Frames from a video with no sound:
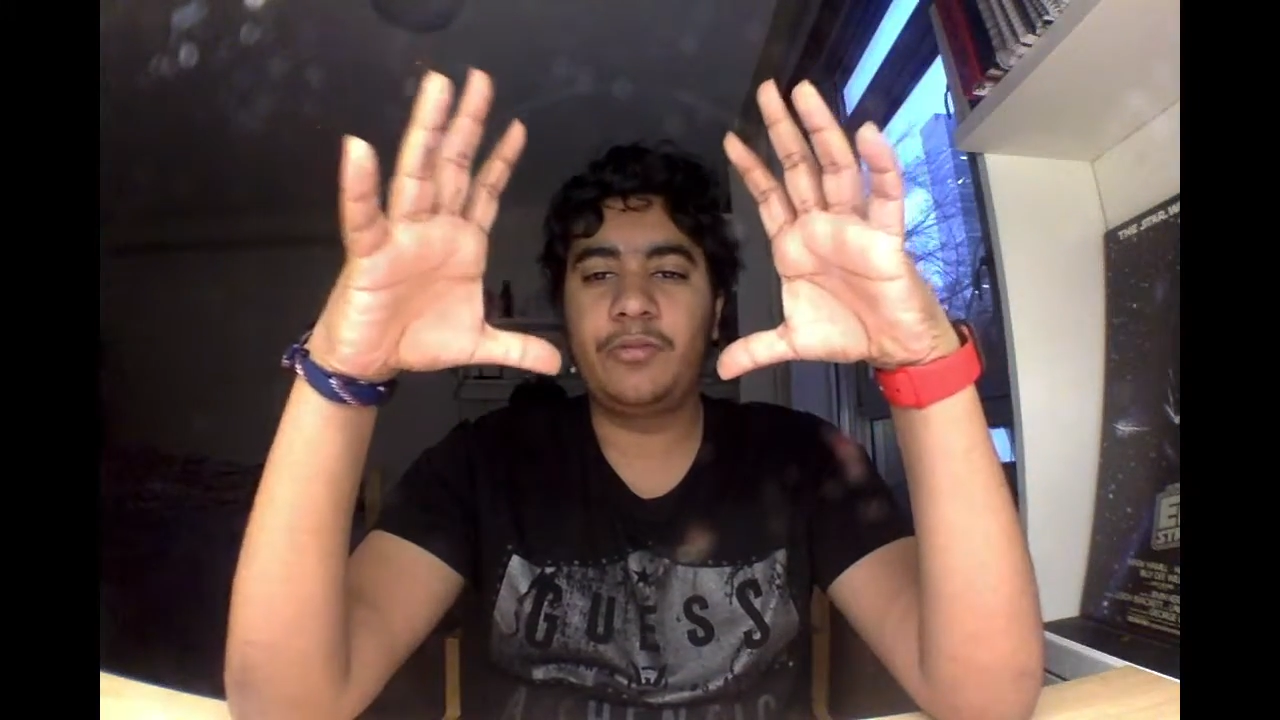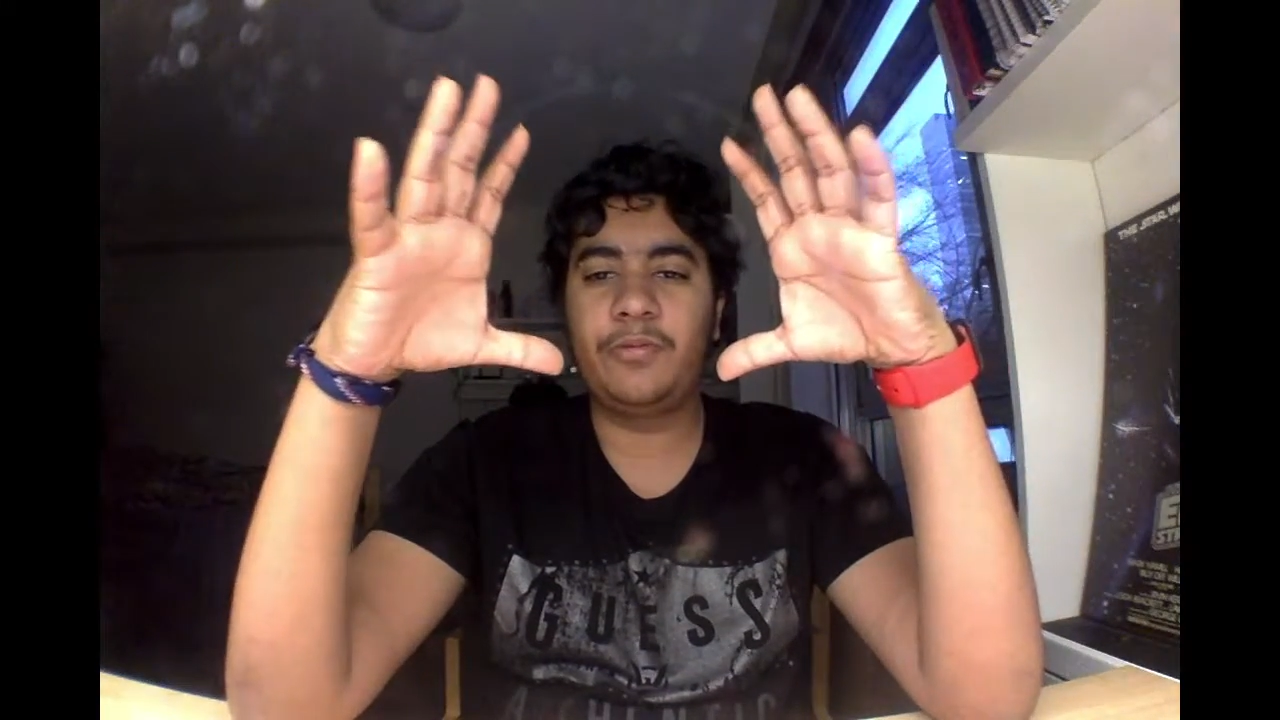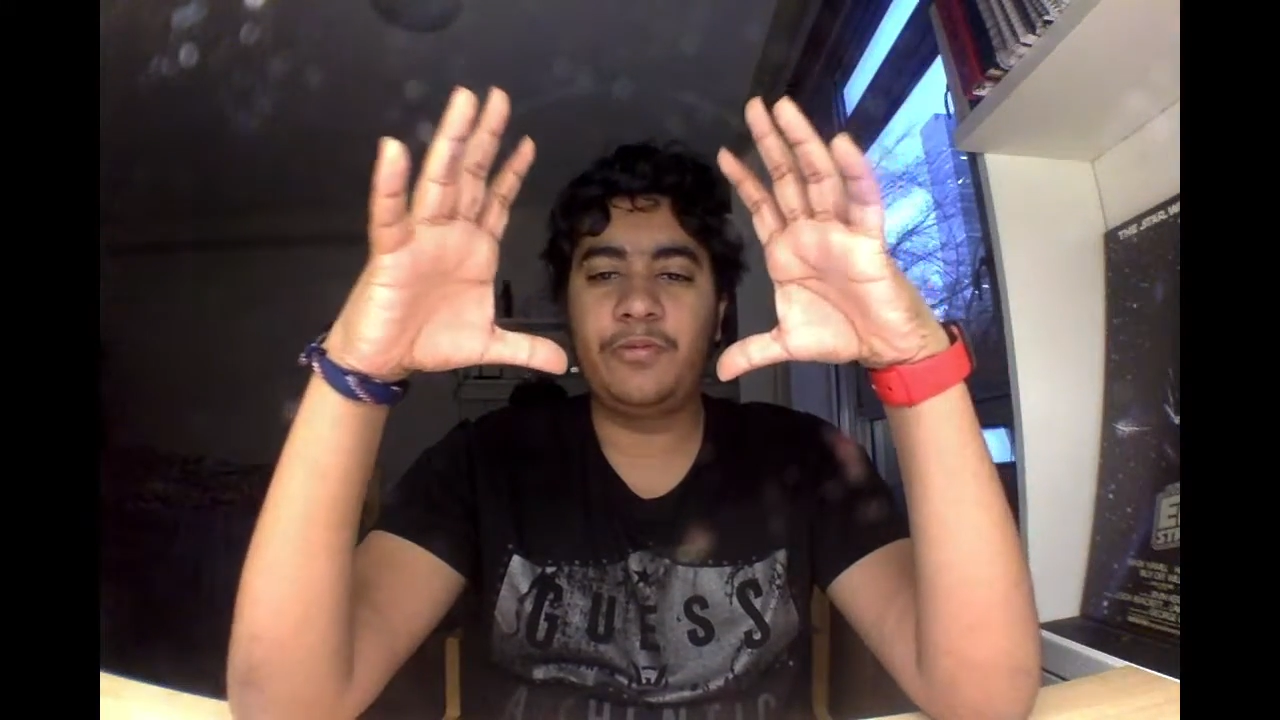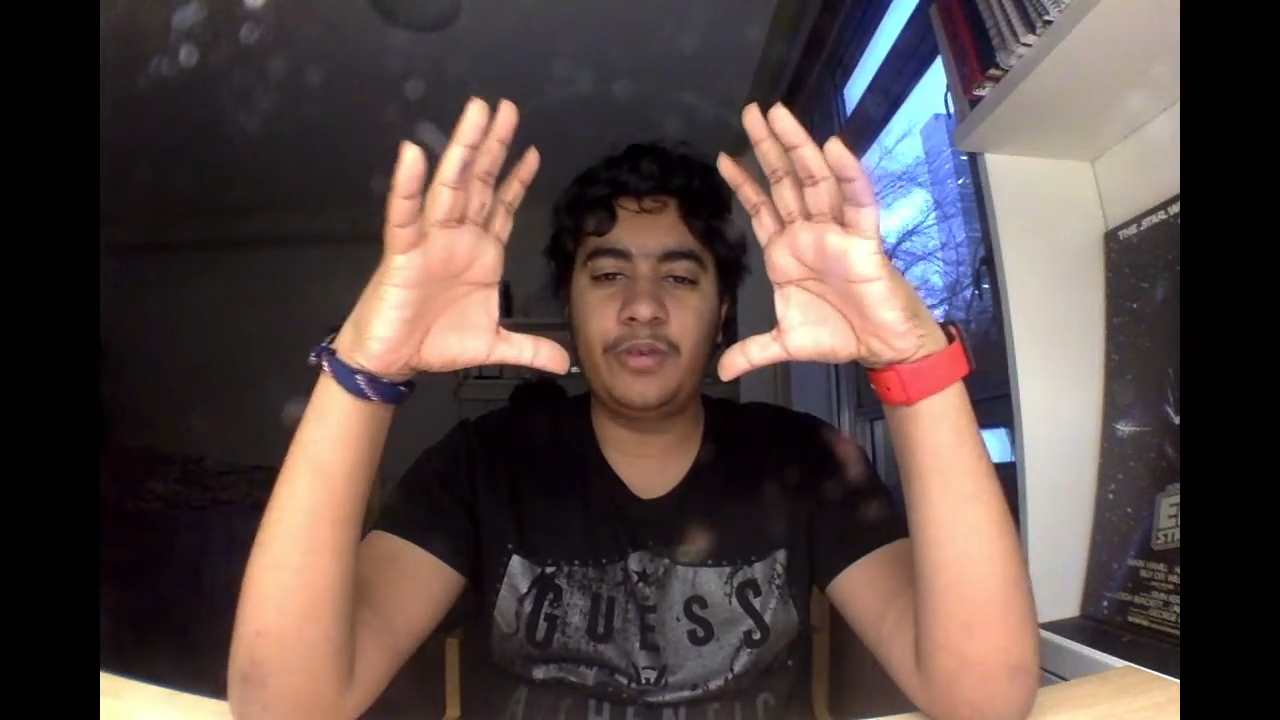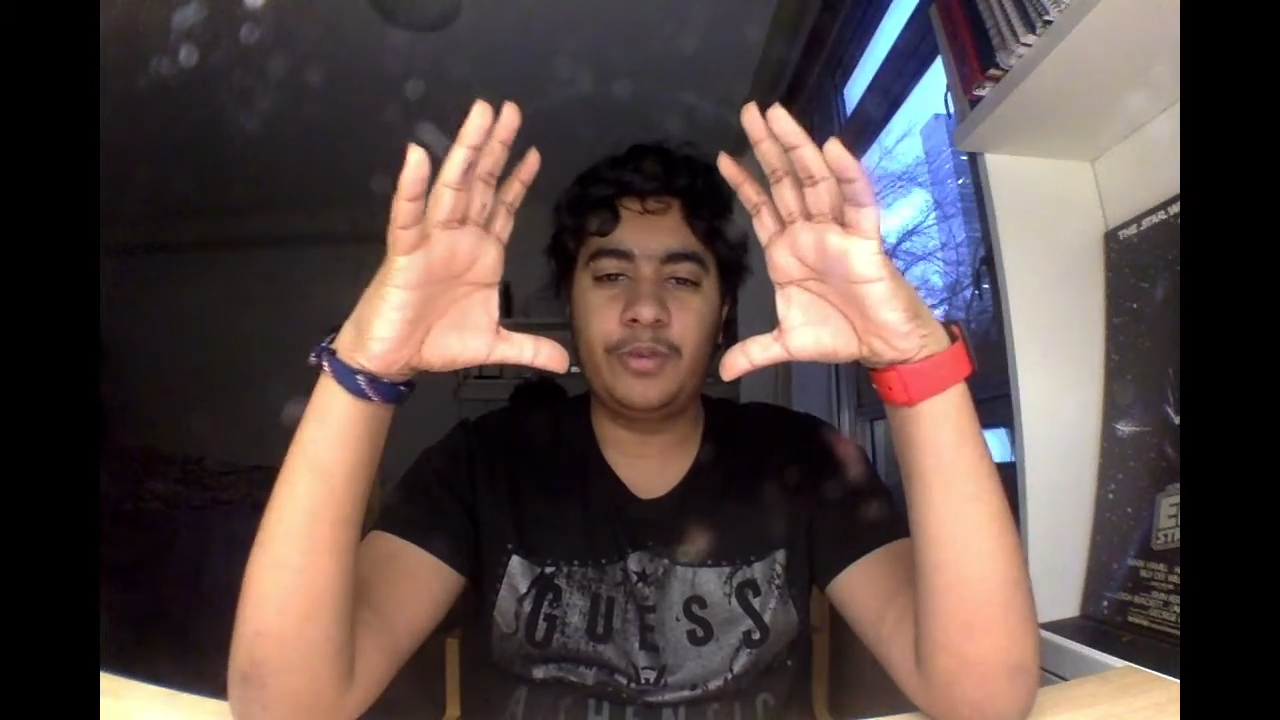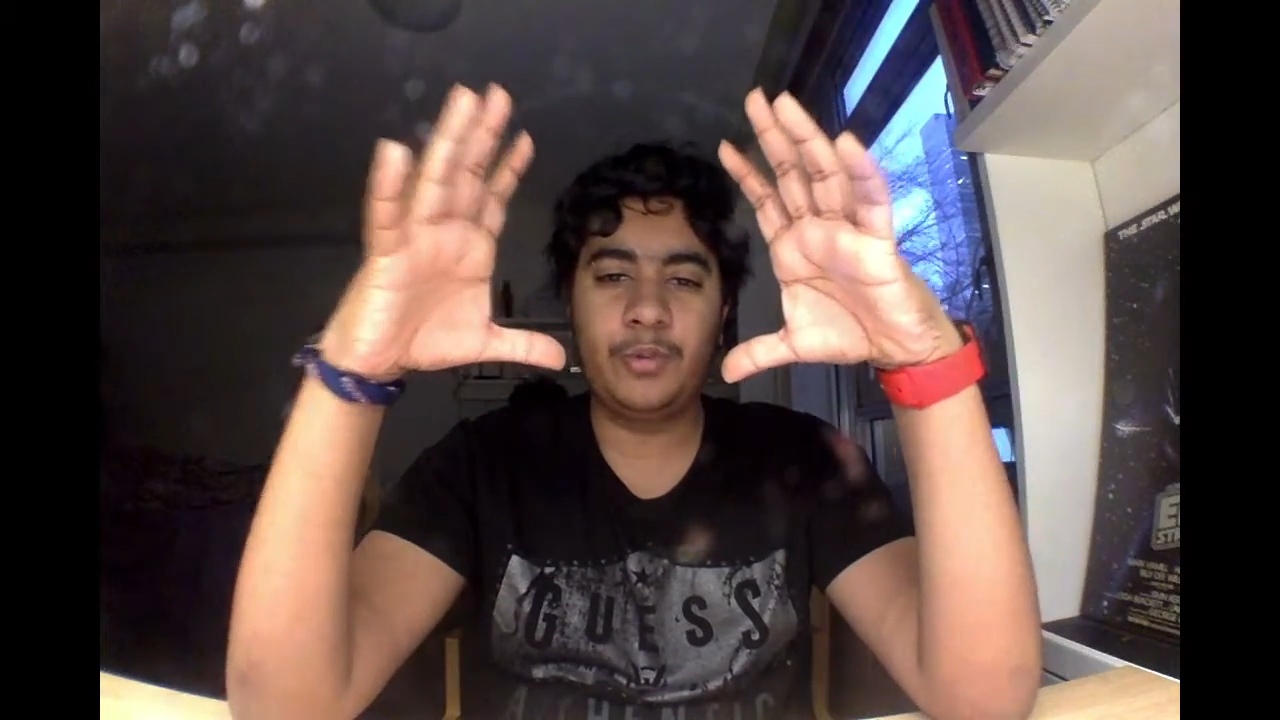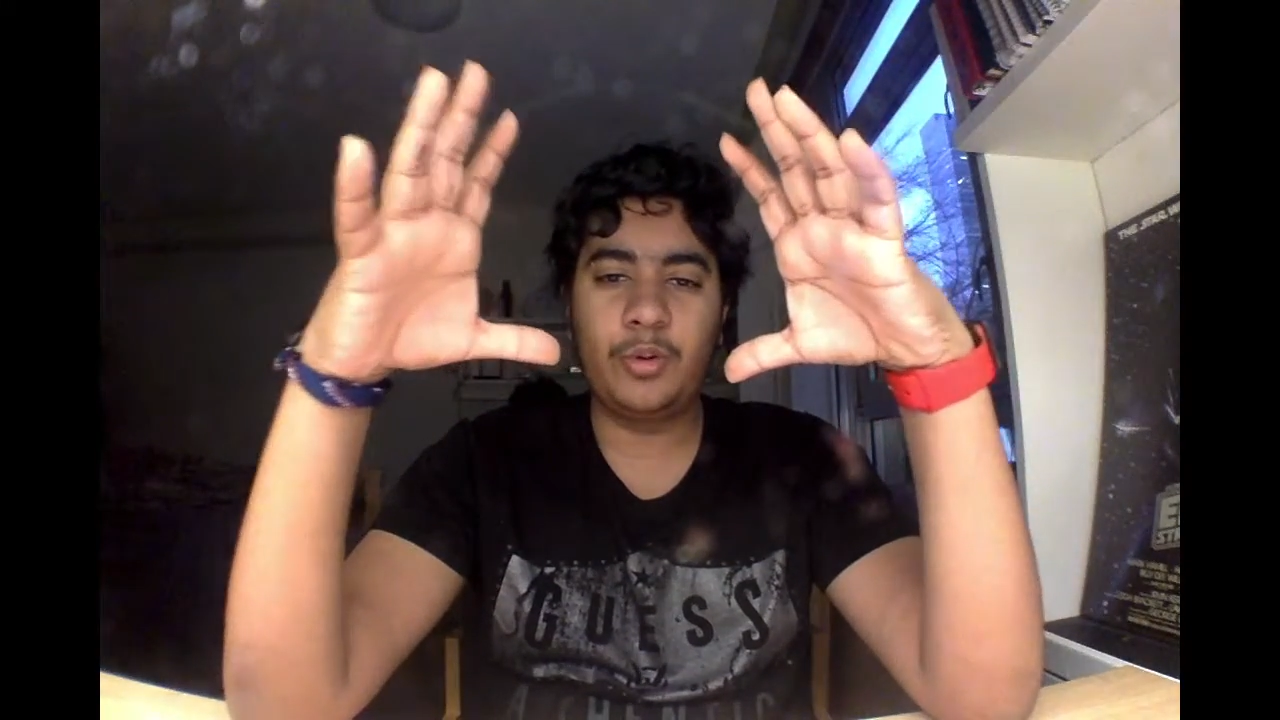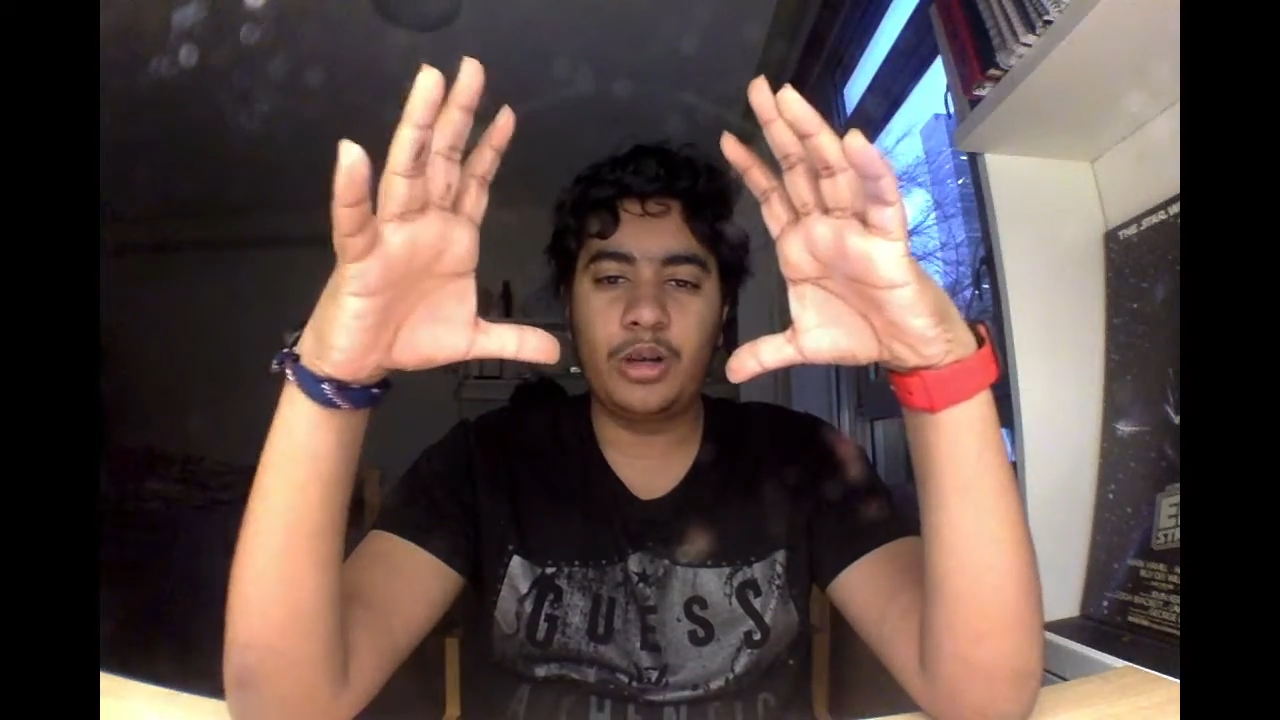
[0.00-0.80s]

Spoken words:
fib to